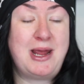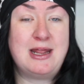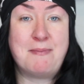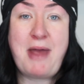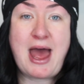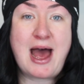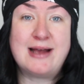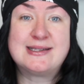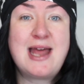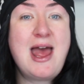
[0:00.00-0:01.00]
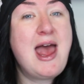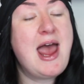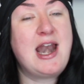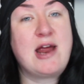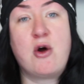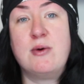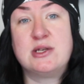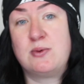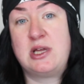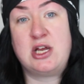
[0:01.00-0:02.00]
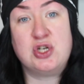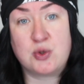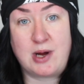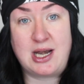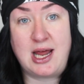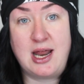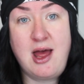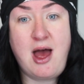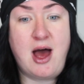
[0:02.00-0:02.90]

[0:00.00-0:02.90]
in the past, and I always really enjoyed it.